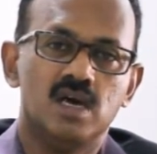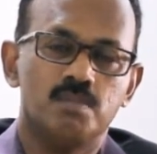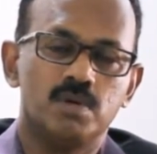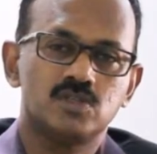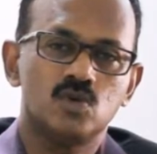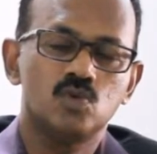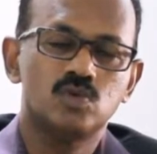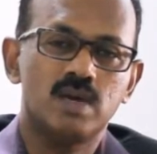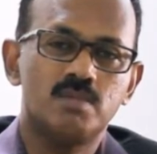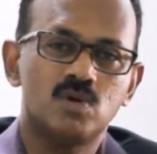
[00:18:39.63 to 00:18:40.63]
A person who is
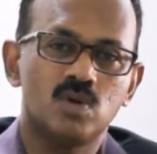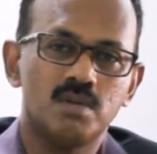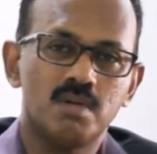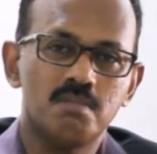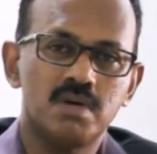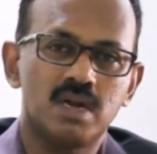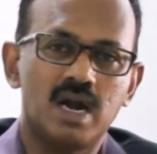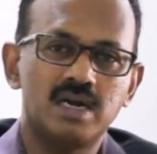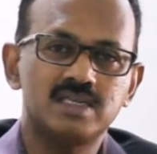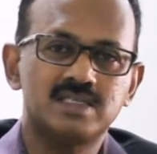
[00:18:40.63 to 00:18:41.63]
able to remember,
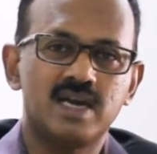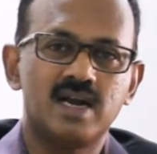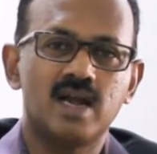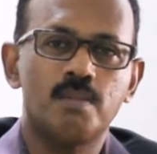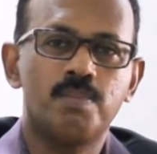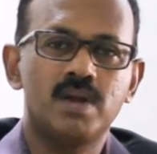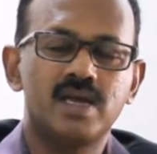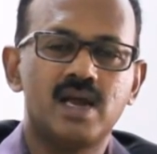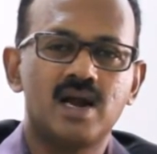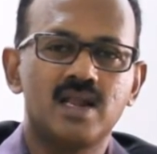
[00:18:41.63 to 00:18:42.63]
understand,
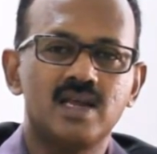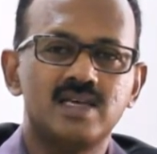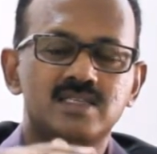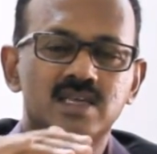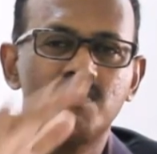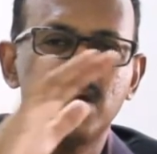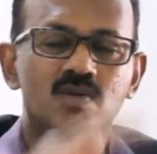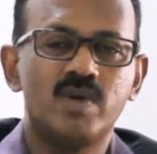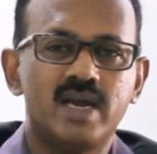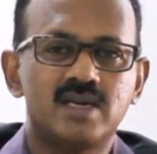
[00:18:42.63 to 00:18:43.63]
apply, analyze,
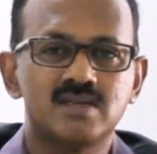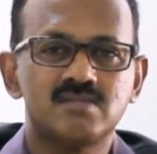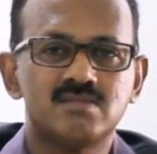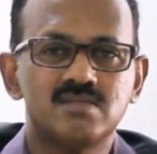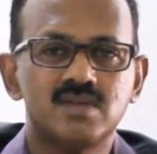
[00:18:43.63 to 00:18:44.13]
evaluate